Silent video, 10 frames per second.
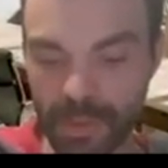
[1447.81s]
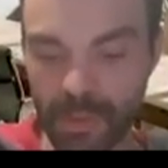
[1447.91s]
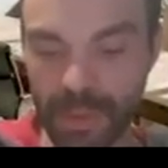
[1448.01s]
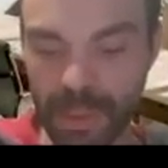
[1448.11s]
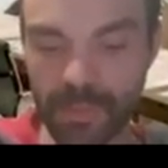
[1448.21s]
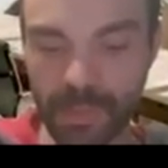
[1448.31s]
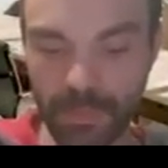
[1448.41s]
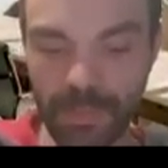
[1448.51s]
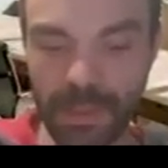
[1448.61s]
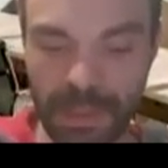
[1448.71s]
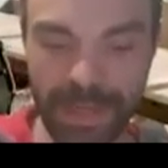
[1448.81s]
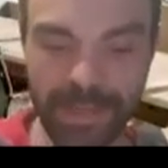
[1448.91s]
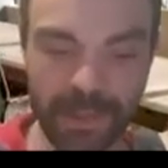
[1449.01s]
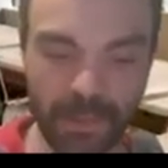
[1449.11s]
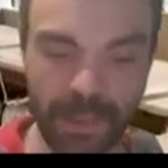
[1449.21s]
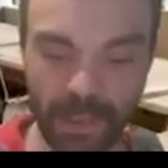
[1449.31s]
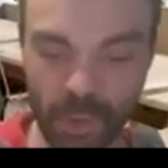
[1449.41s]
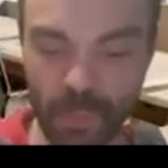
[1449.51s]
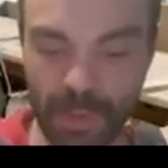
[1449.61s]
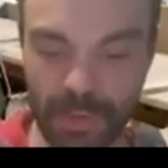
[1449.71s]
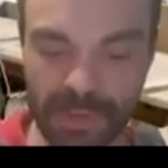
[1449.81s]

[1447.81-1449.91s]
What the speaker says: crate will be at location 1.